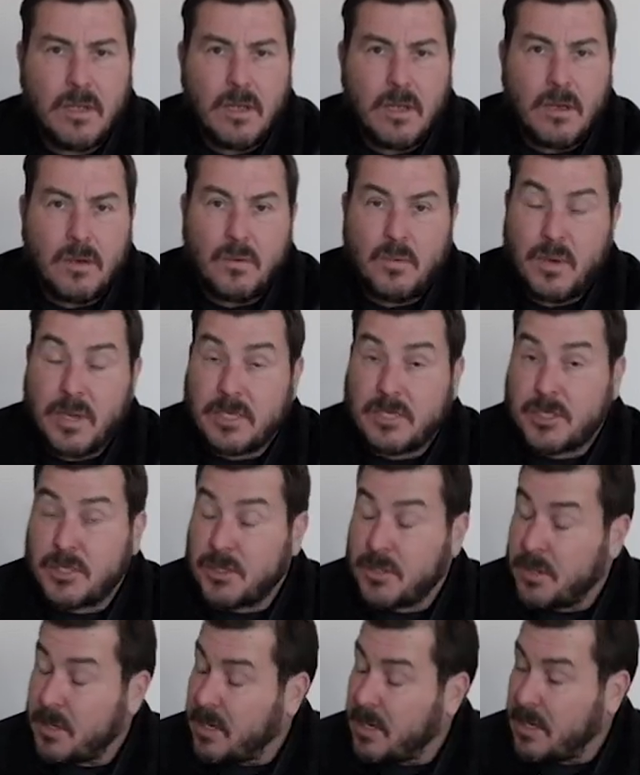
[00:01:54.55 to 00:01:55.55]

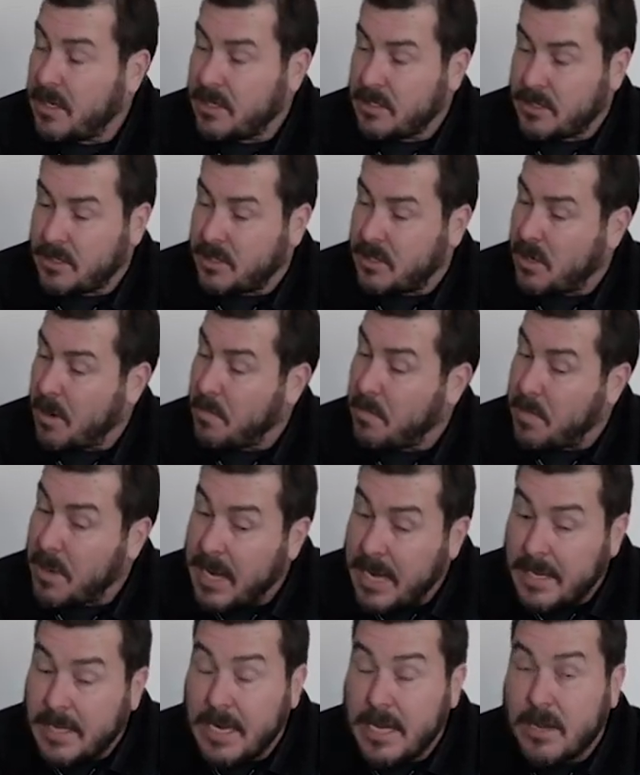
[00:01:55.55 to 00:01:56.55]
which is
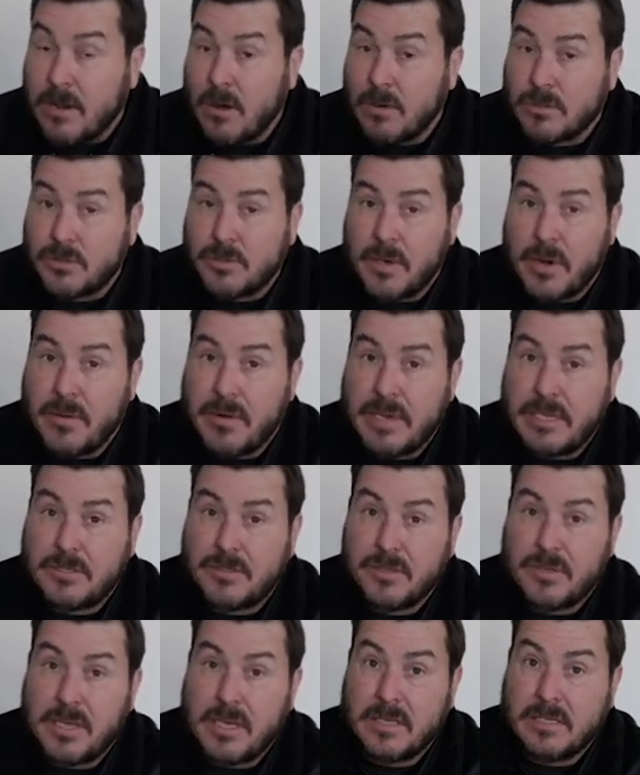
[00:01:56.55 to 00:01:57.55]
completely contrary to
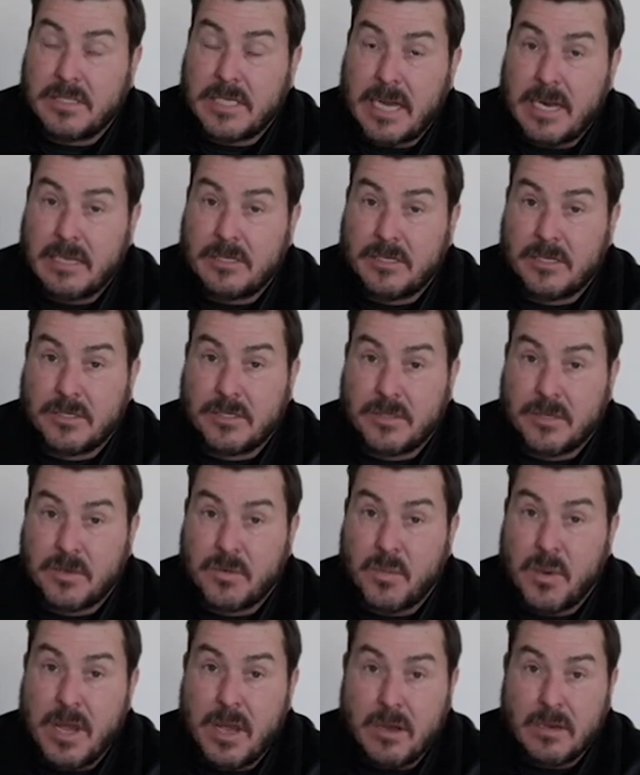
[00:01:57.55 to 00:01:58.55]
the intelligence that
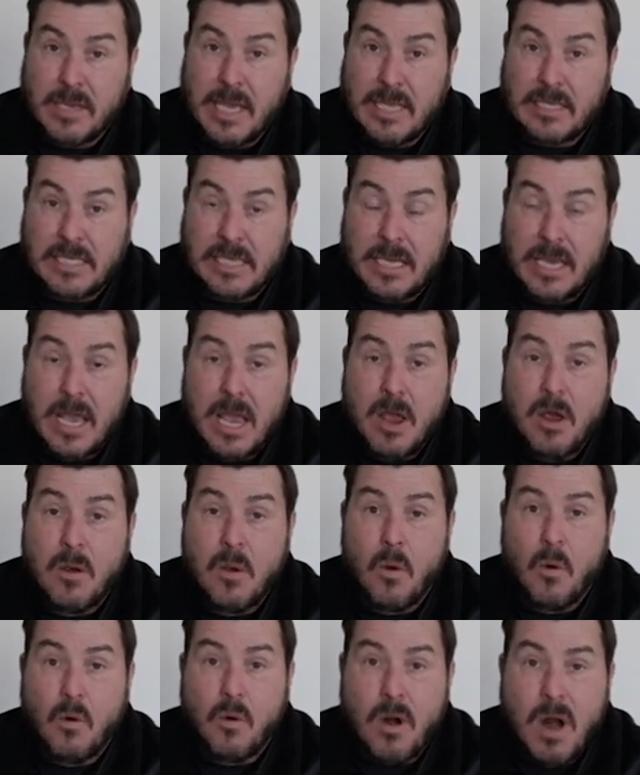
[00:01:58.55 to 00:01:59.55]
we are getting
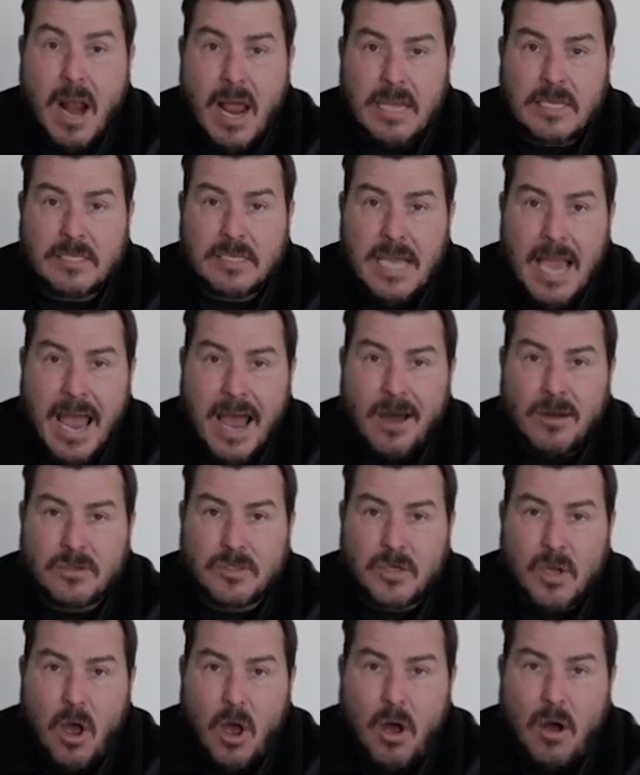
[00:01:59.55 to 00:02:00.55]
right
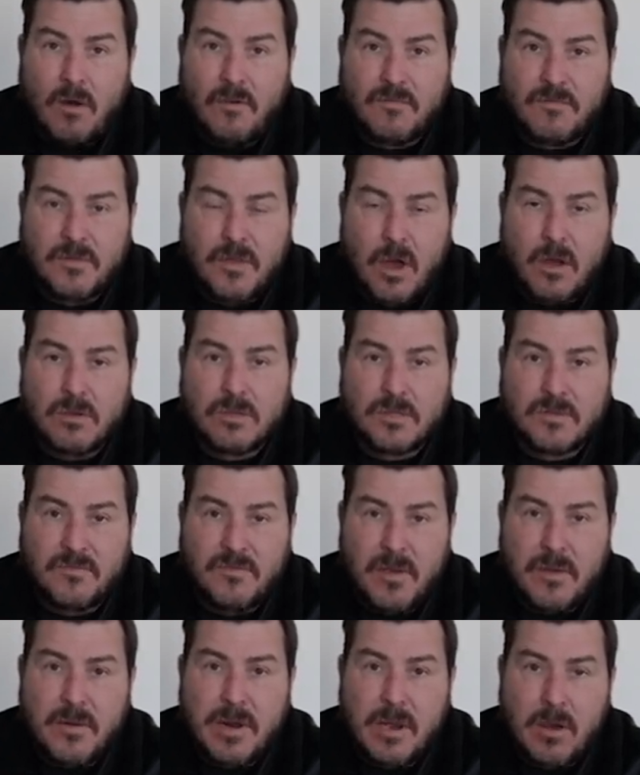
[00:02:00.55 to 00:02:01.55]
out of those
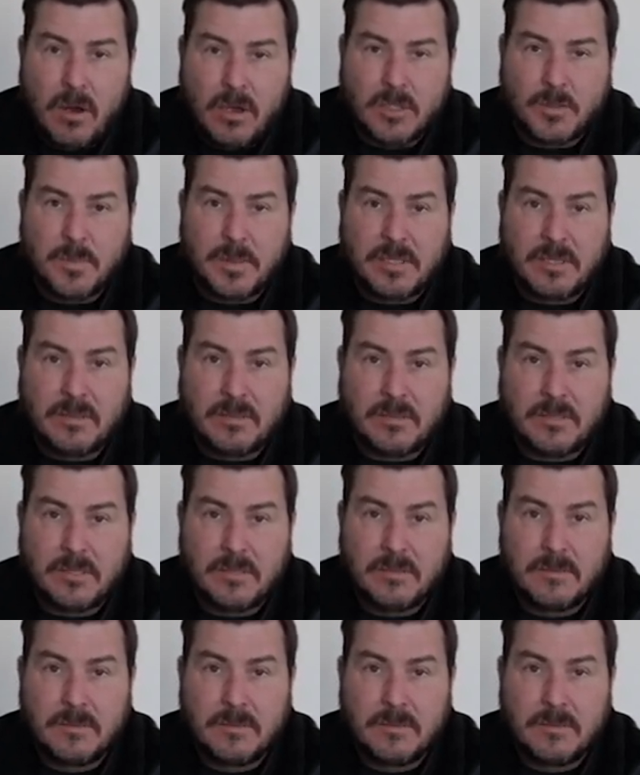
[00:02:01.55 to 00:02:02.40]
very hospitals.